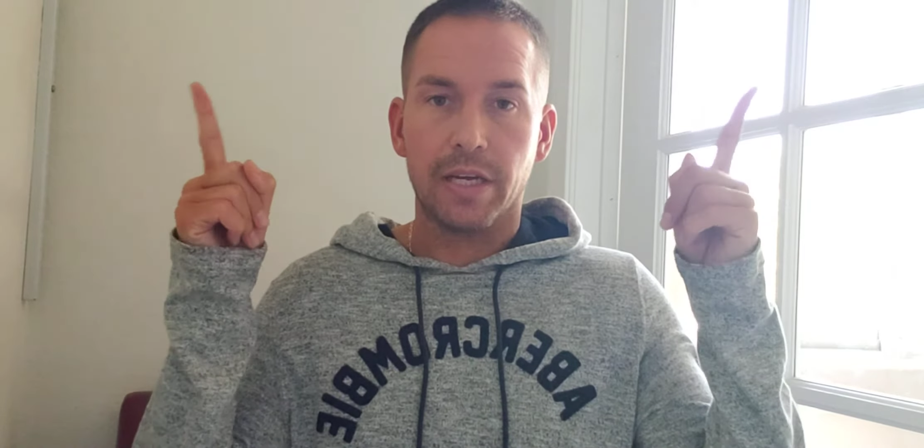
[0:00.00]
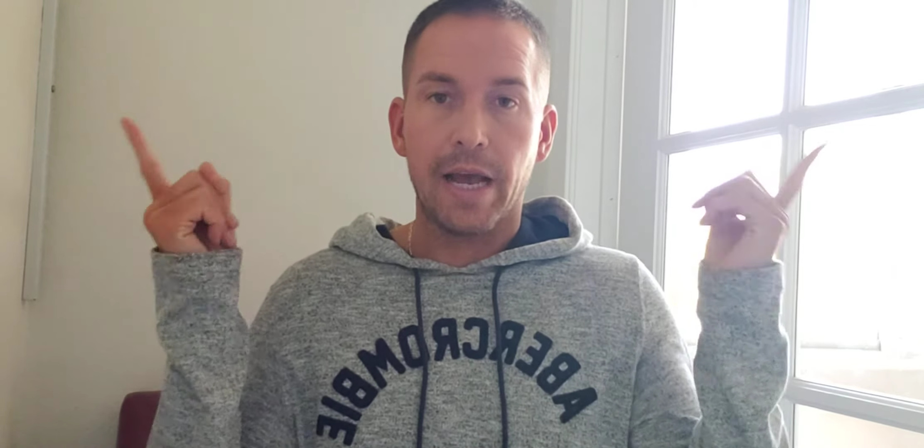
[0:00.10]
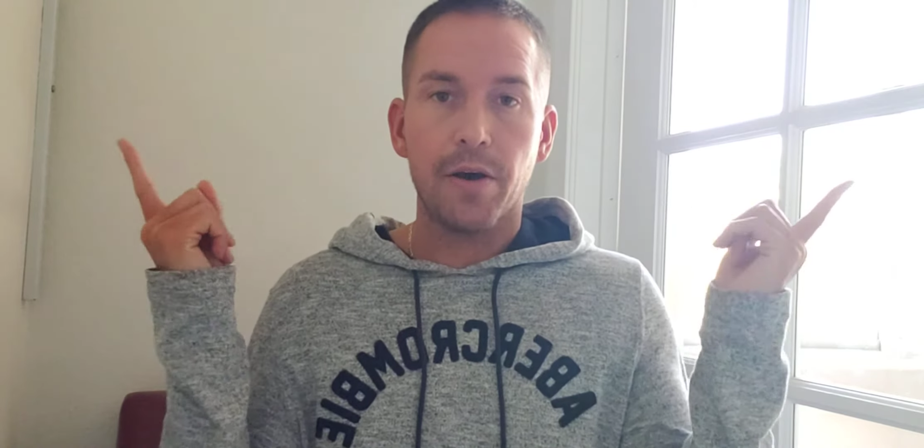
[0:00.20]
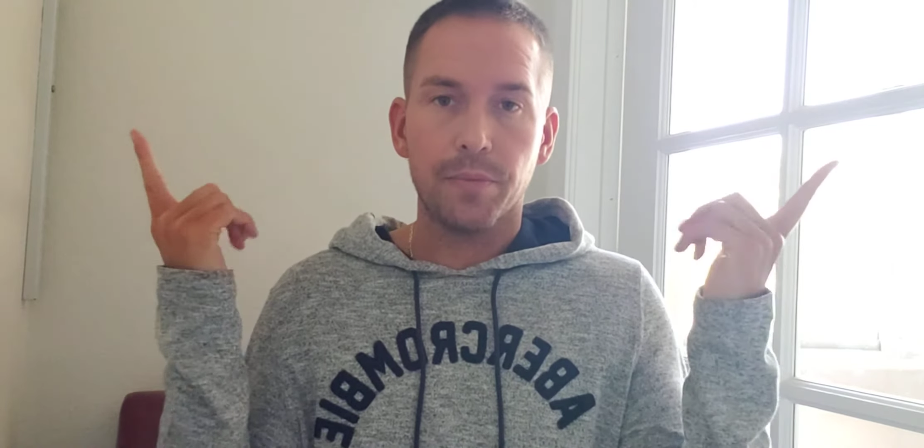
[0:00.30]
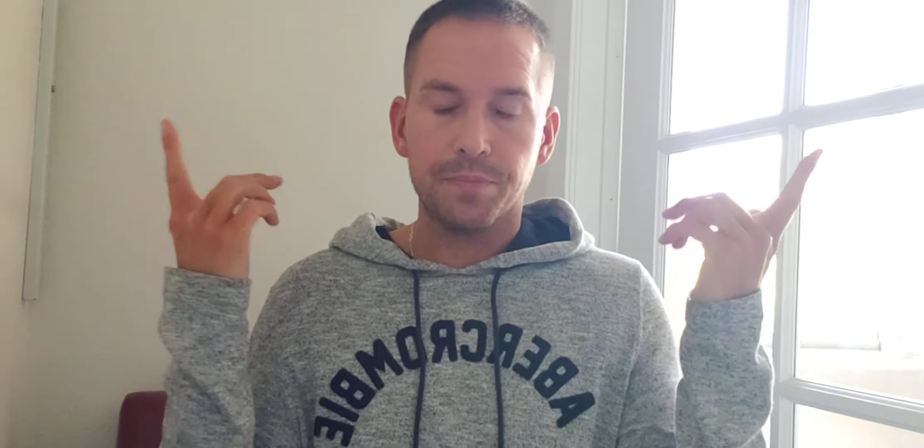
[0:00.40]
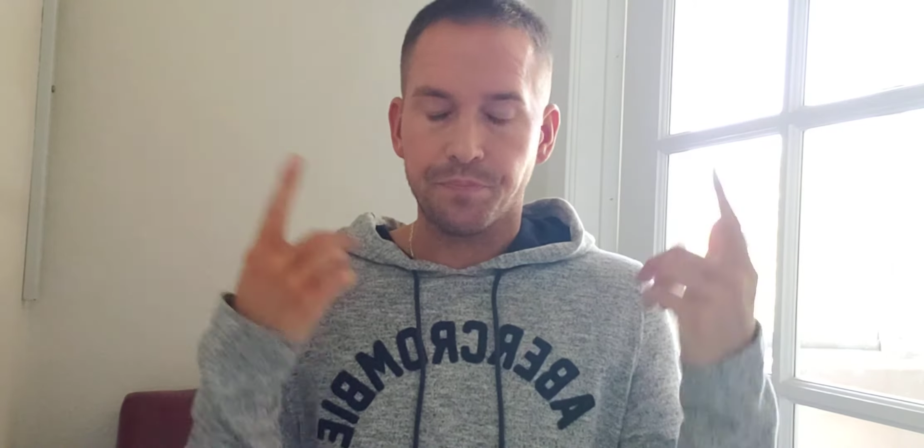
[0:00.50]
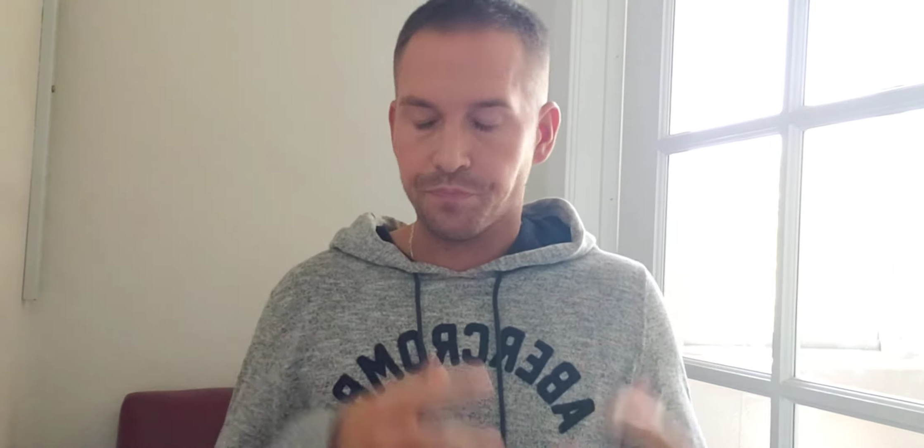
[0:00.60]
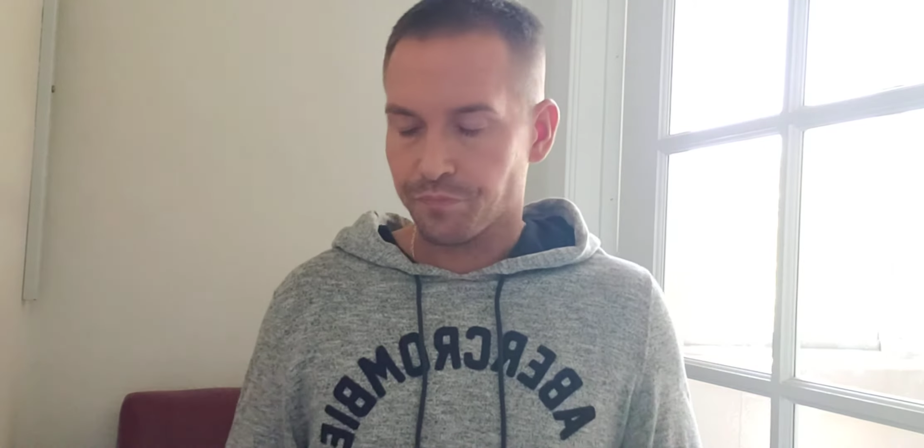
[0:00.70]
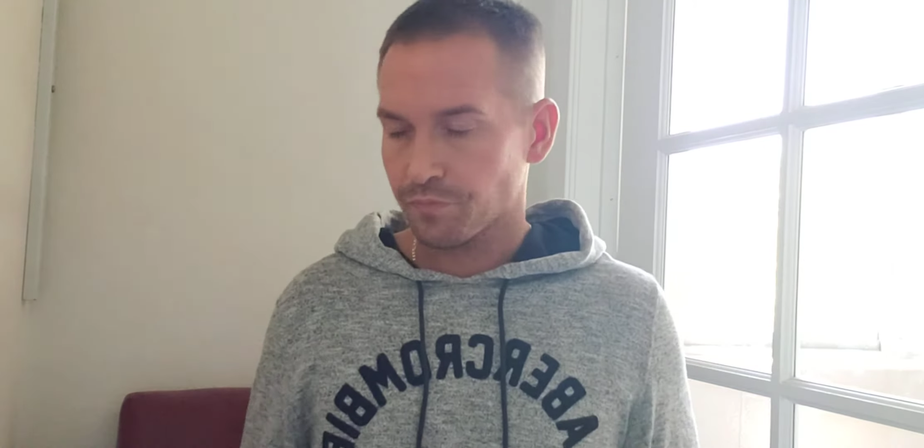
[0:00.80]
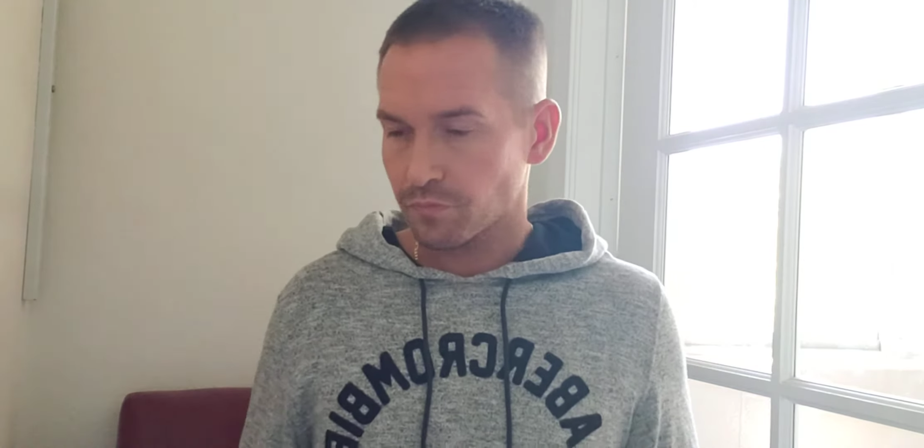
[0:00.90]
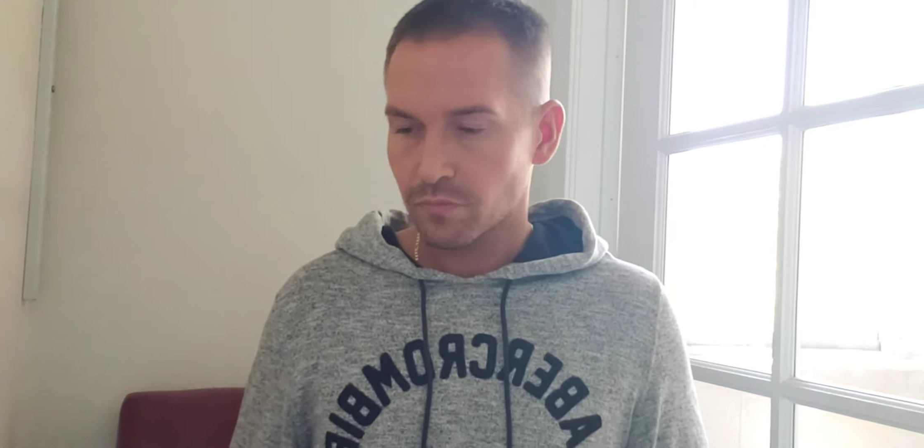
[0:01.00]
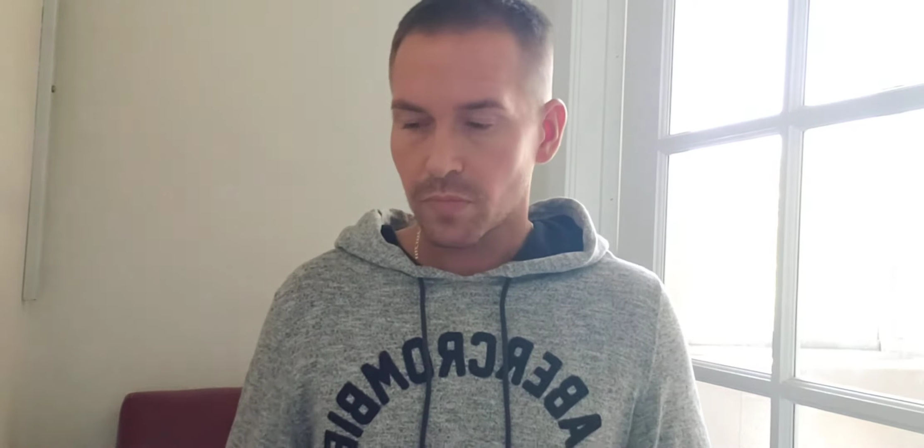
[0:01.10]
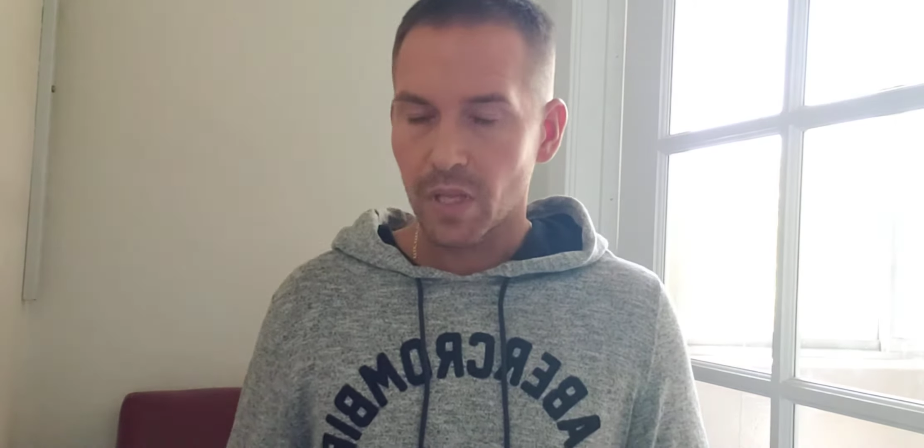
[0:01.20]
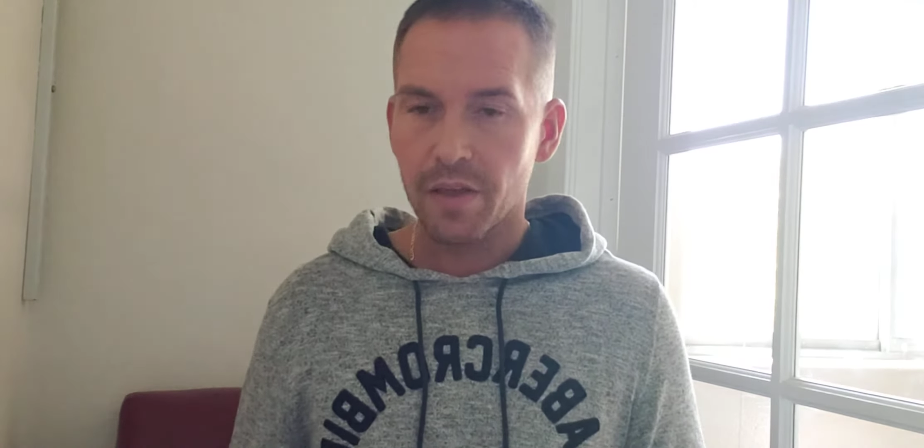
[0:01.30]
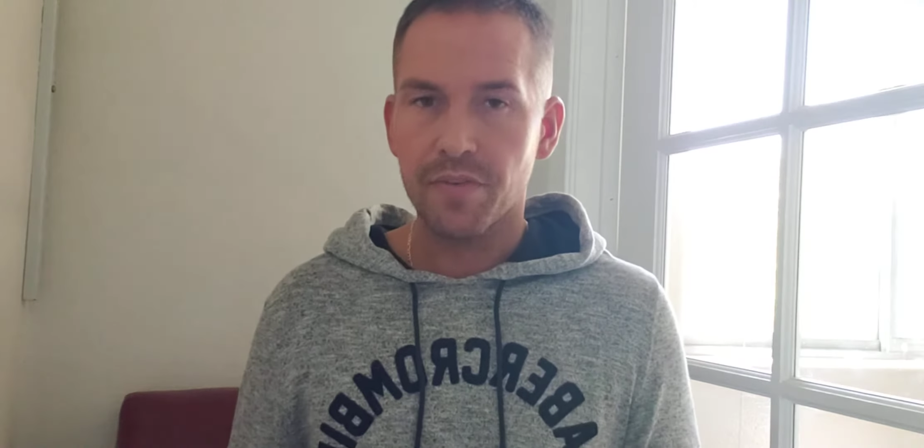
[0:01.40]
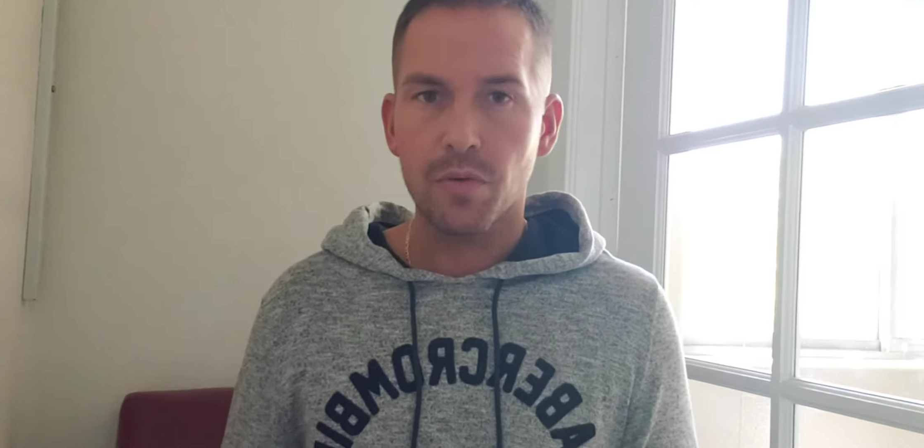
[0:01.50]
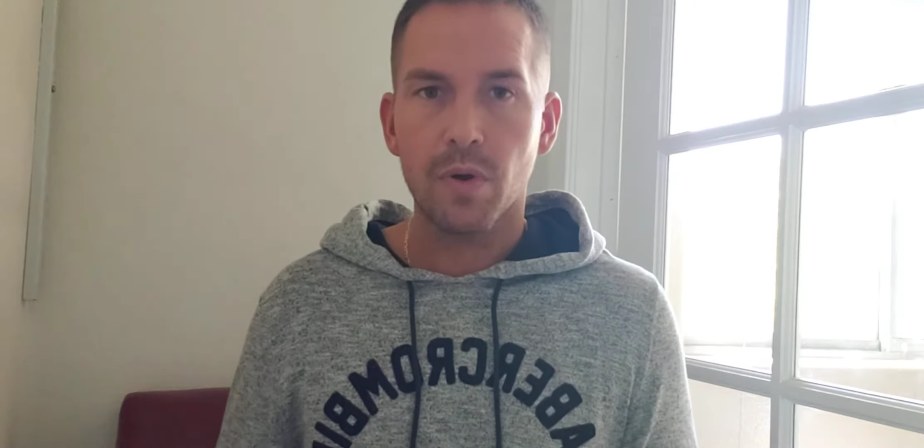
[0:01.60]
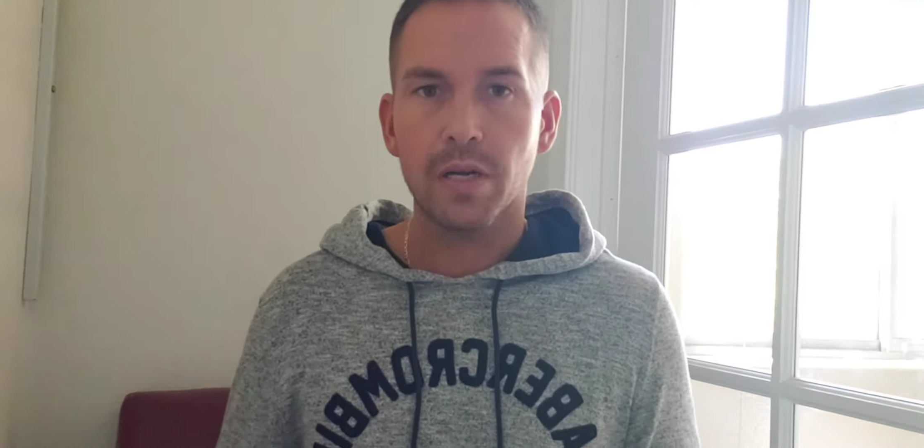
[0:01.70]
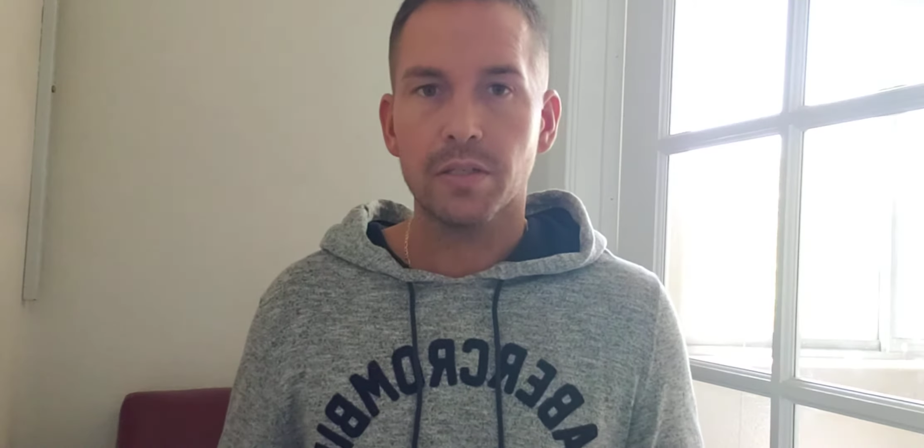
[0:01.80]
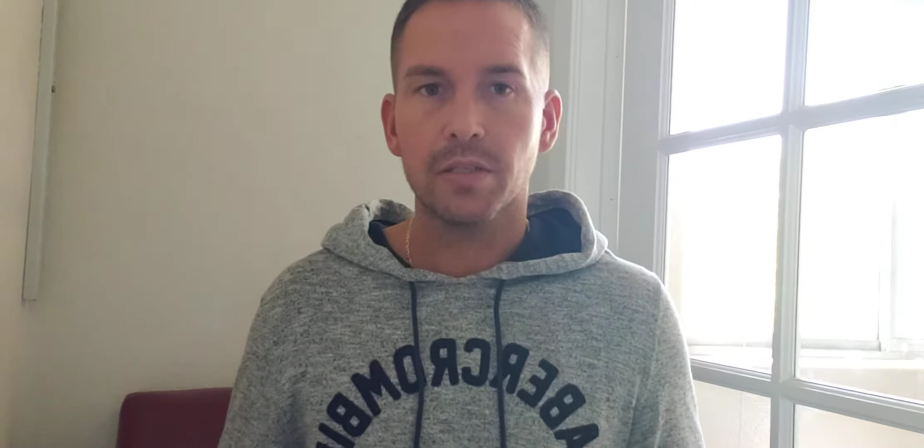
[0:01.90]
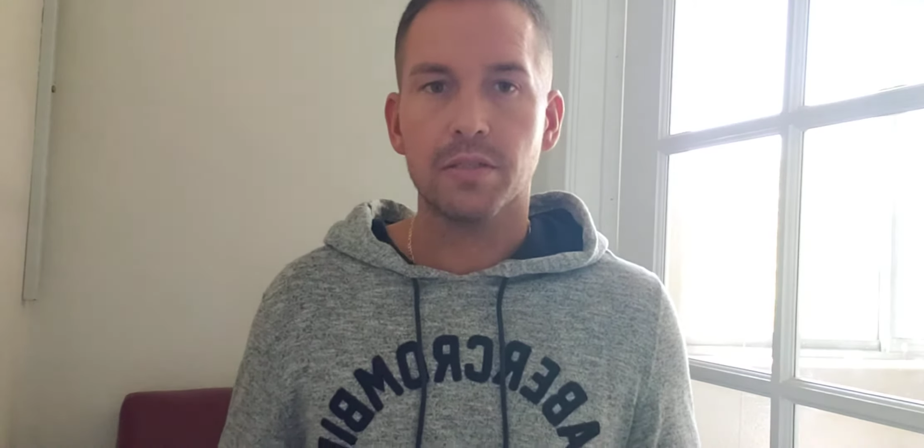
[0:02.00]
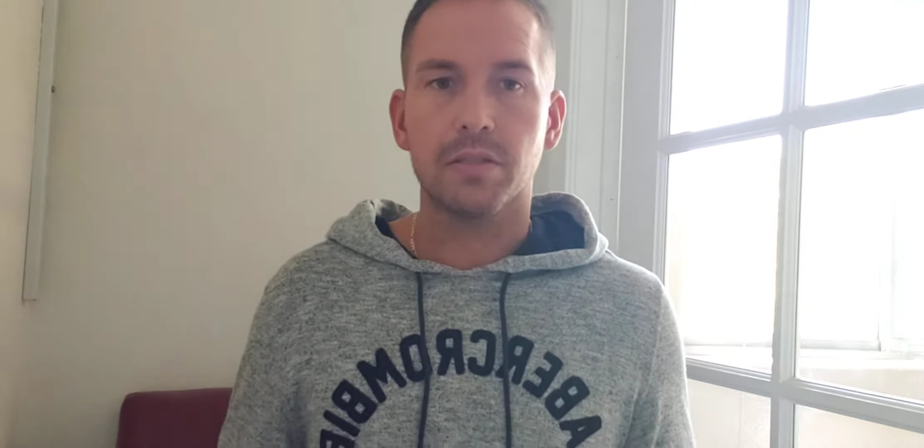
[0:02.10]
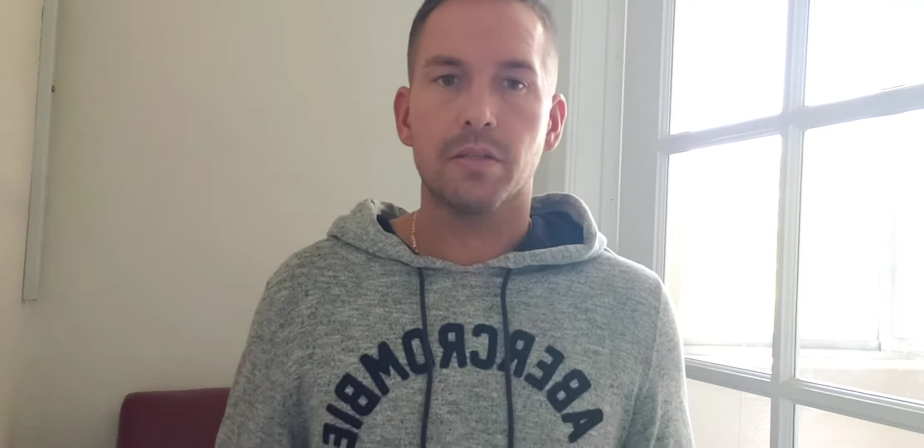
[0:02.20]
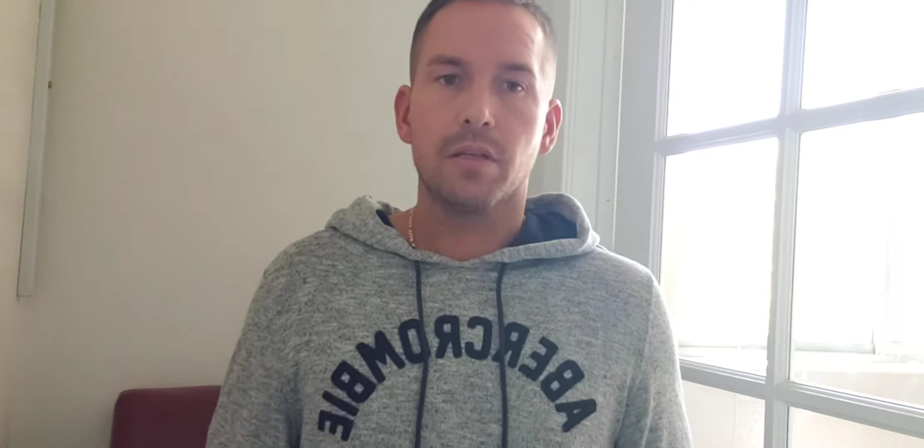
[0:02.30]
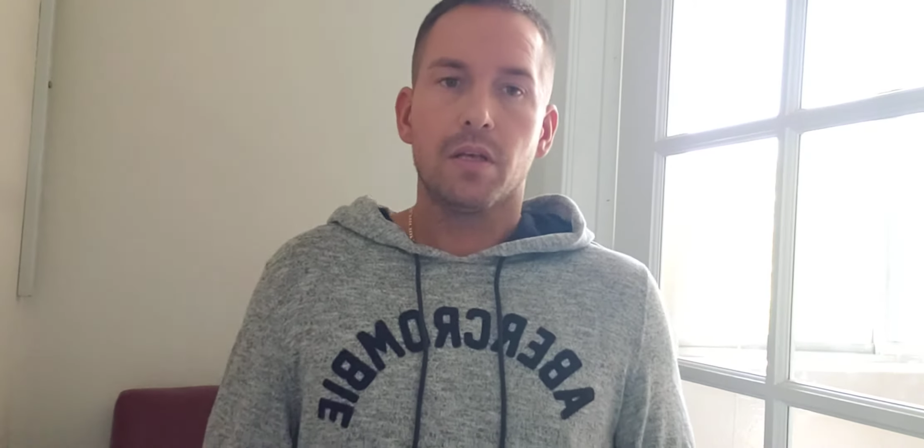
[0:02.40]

out if you want to just